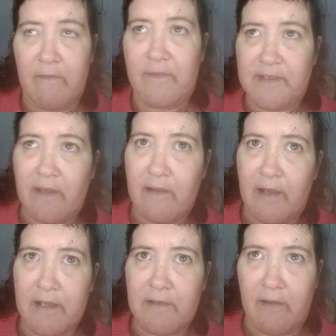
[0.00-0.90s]
it's not
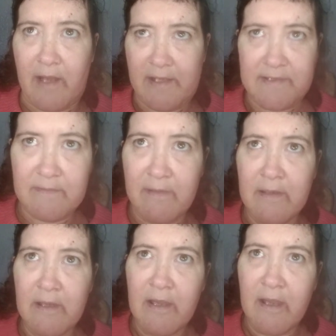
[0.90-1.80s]
like, you know, that's,
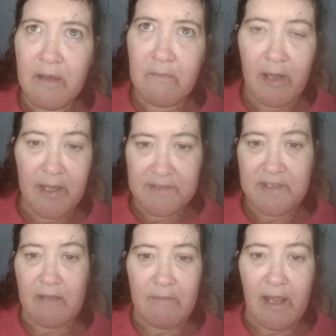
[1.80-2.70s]
well,
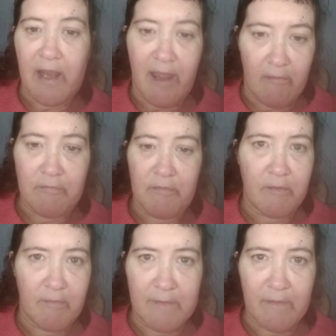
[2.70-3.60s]
it's now how long
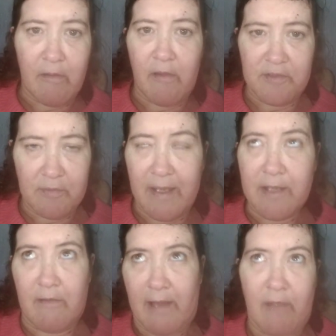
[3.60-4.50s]
will we if I go somewhere, you
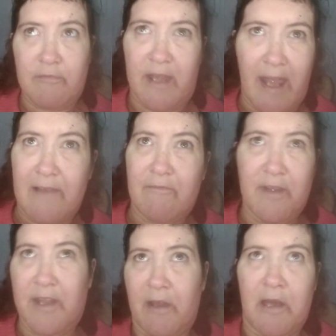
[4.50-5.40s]
know, how long
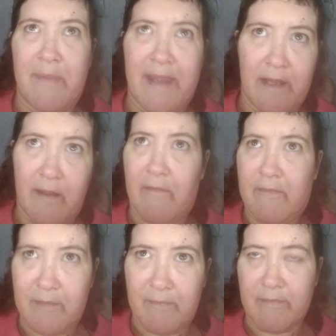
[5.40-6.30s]
you're gonna be, and
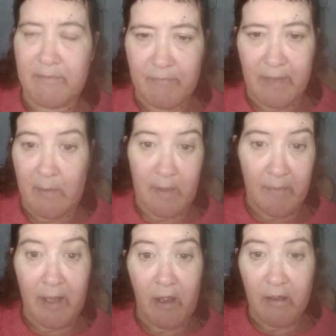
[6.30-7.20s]
blah blah
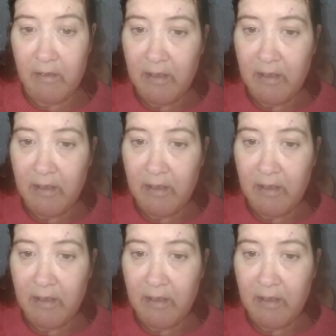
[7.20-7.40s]
blah.